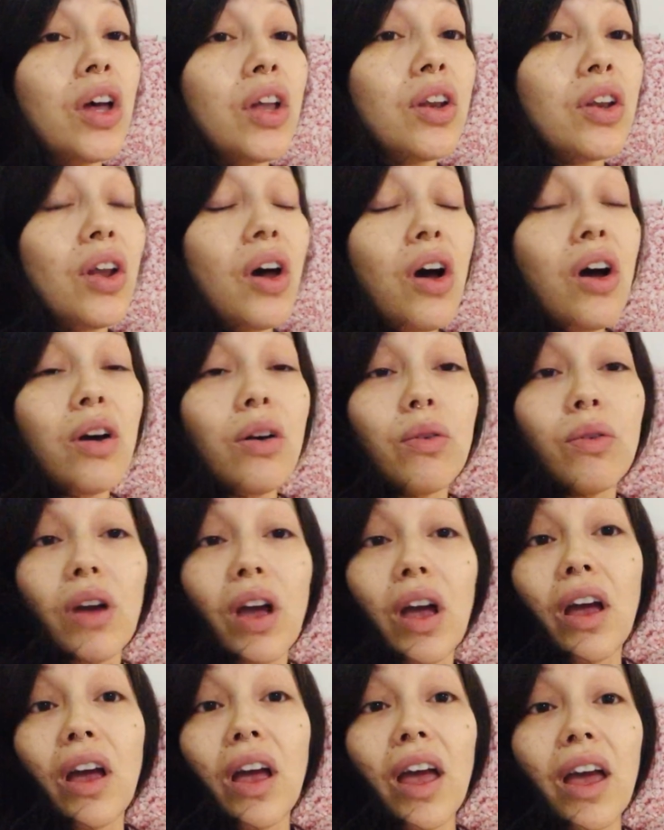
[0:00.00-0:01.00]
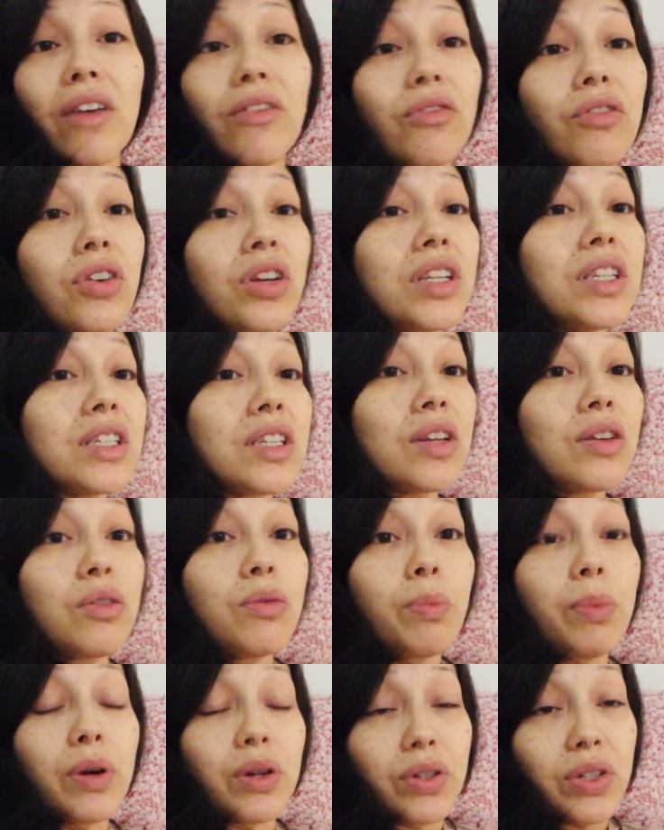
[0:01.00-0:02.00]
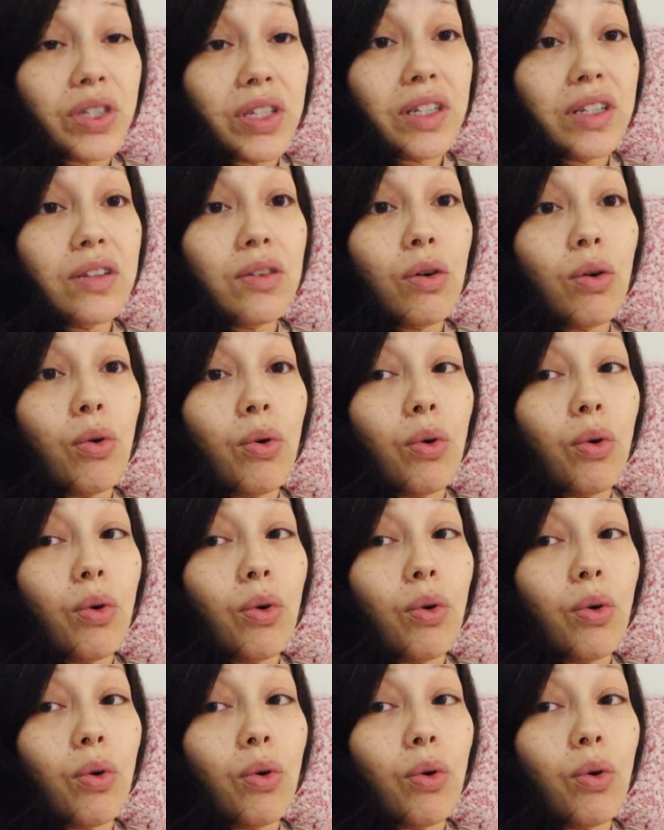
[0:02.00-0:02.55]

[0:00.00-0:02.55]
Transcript: not every single person,